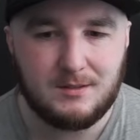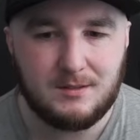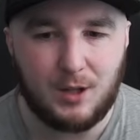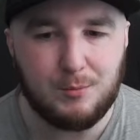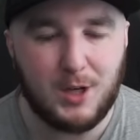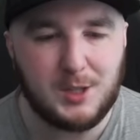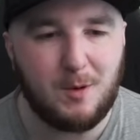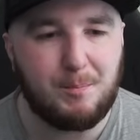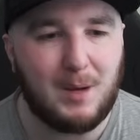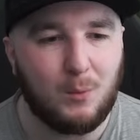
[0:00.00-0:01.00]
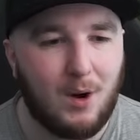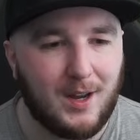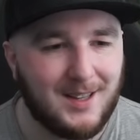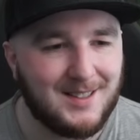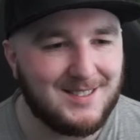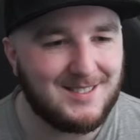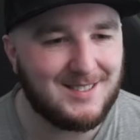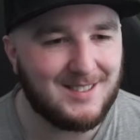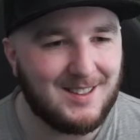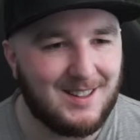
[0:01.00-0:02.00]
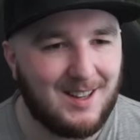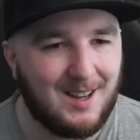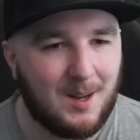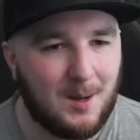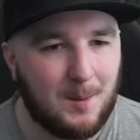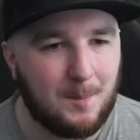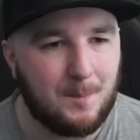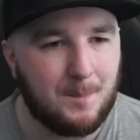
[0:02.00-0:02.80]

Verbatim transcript: He reminds me of Ben White. Okay,